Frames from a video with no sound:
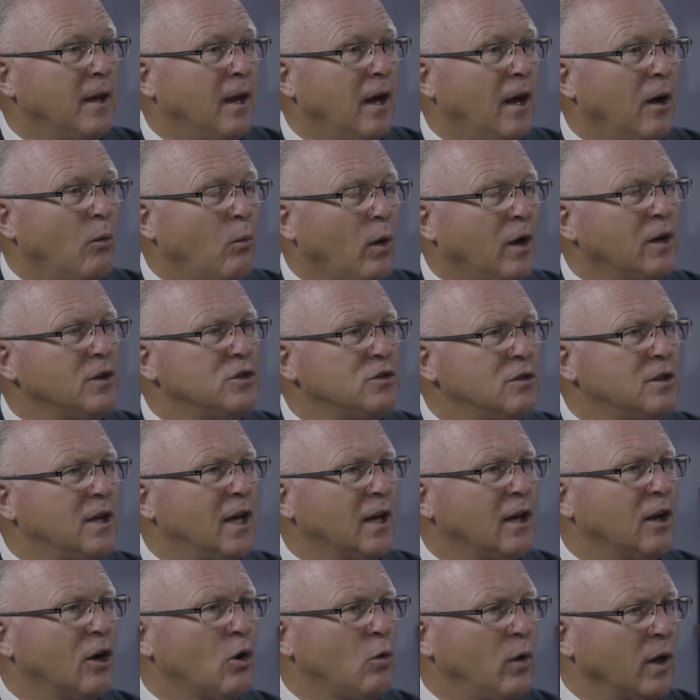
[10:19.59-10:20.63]
Uh, why don't you
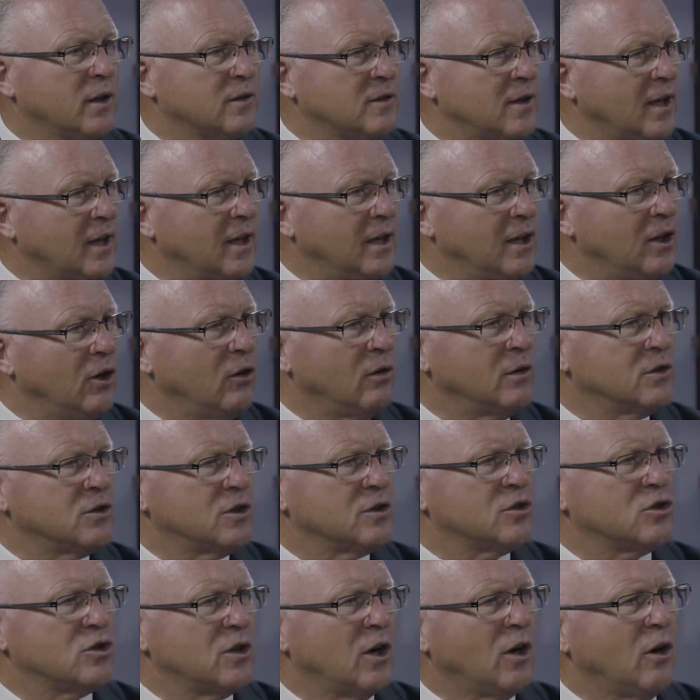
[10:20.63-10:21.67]
take a quick second here and
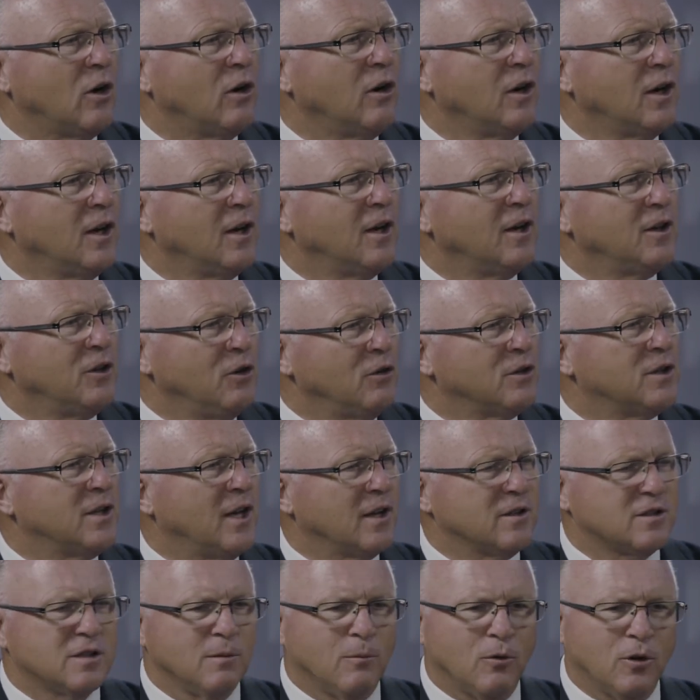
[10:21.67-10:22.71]
just share your
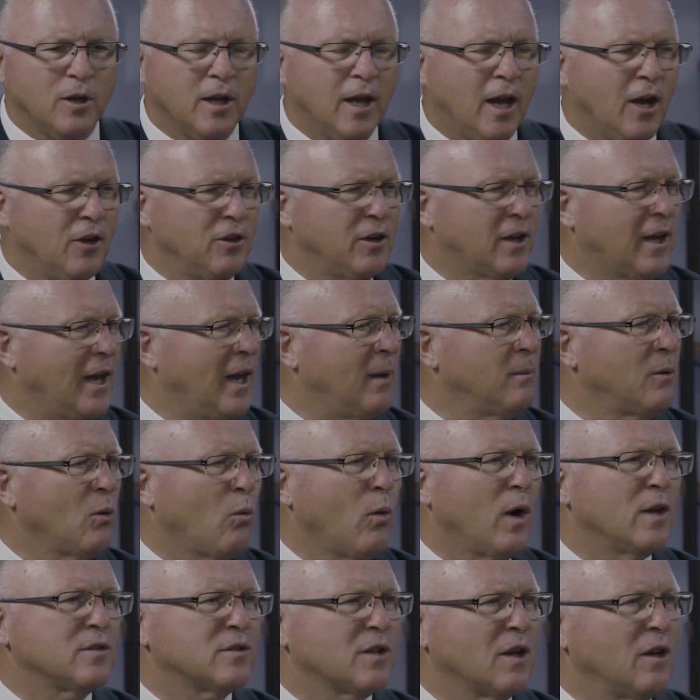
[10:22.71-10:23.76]
testimony, how you came to
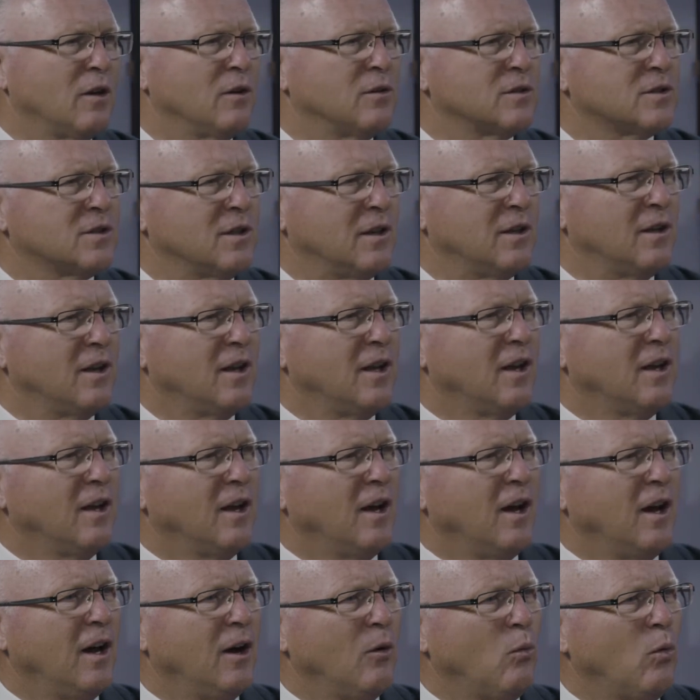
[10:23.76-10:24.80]
West Coast, and
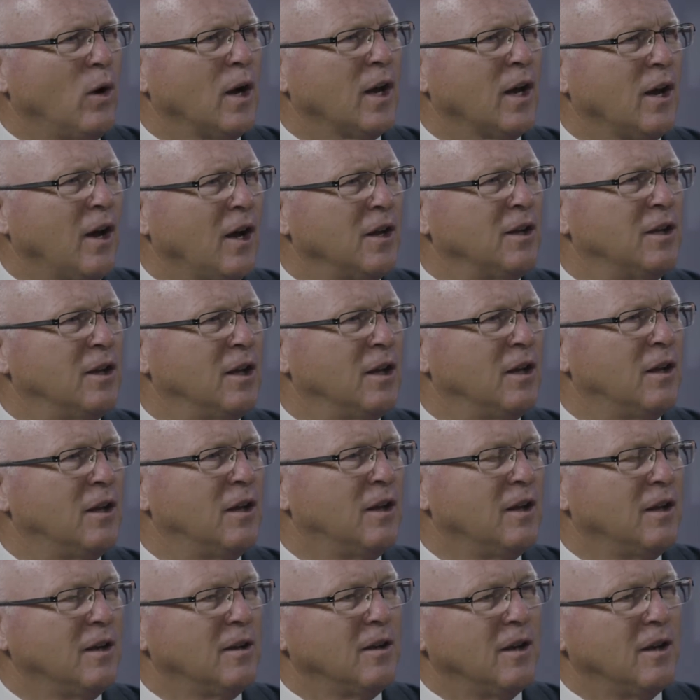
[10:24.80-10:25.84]
what God
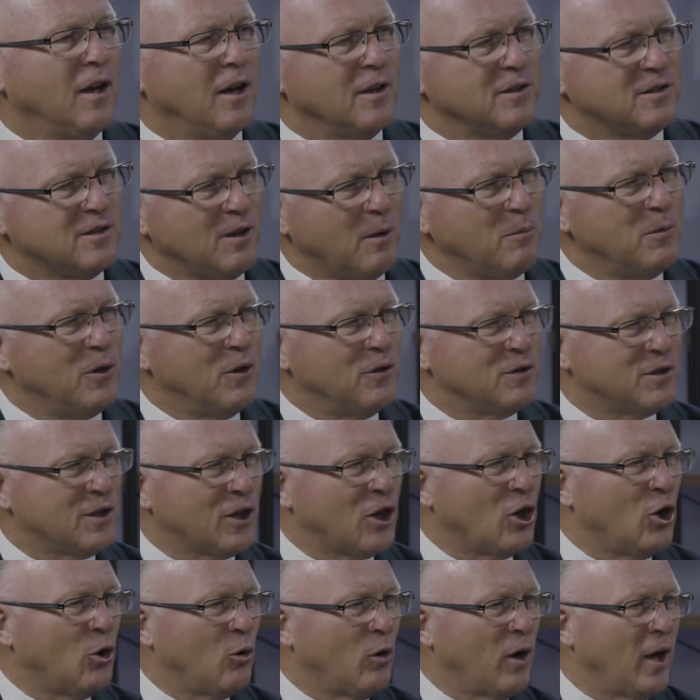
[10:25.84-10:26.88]
did uh, some years
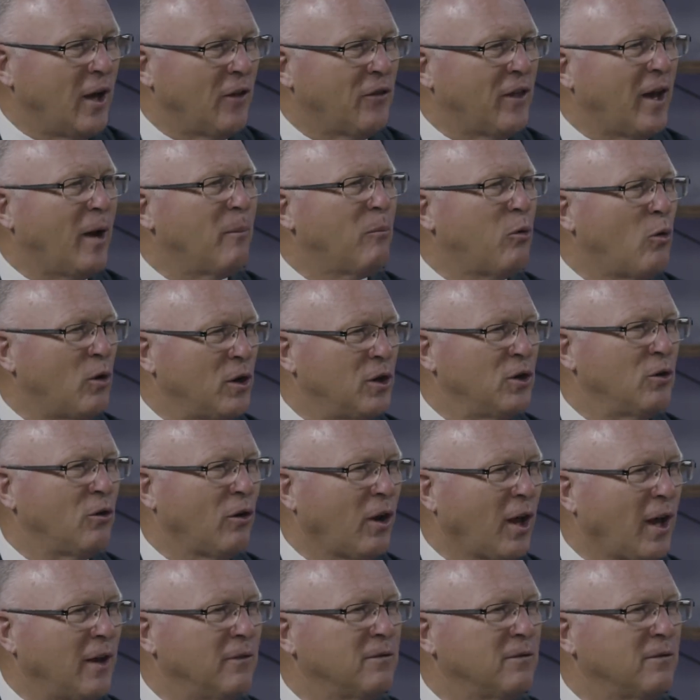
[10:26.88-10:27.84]
ago at that point in your life.